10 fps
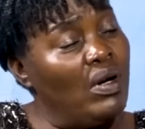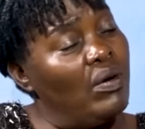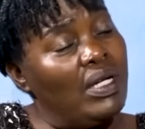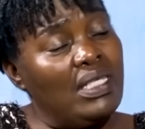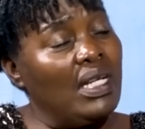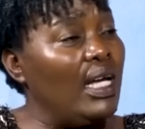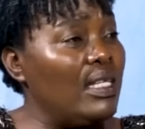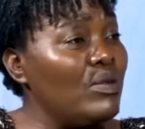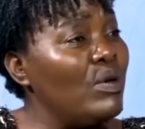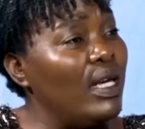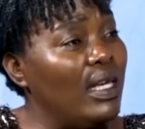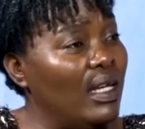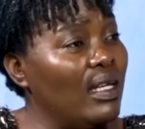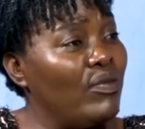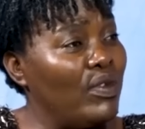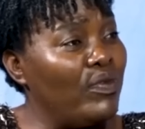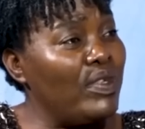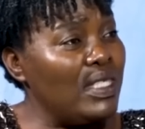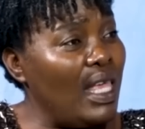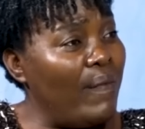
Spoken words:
are watching us who are hearing it for the first time.